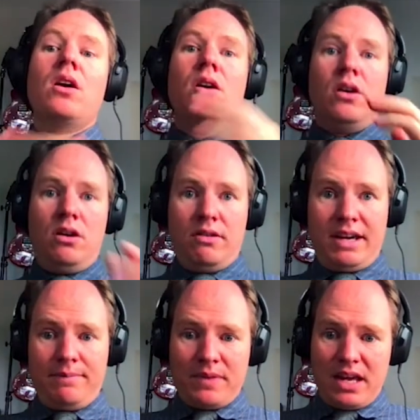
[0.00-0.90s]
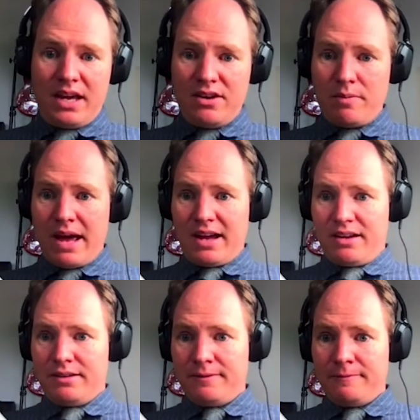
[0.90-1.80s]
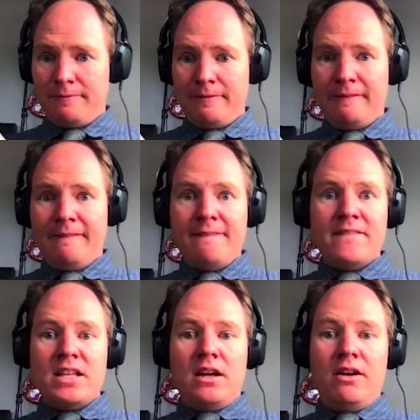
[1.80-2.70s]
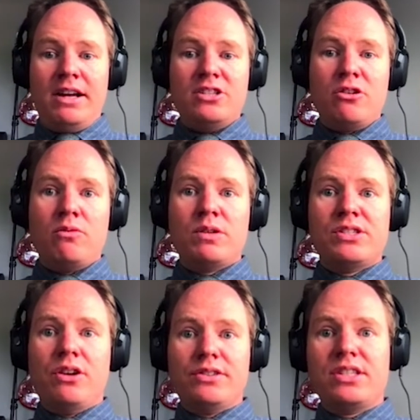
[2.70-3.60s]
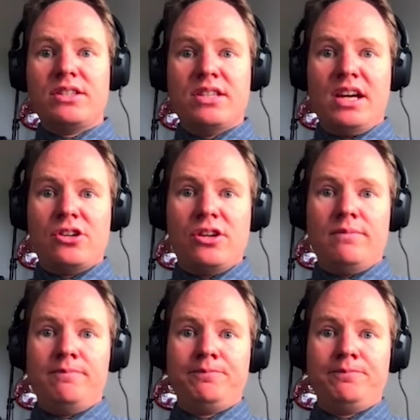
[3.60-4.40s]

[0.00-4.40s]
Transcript: Okay, and you're back. All right, so the results section.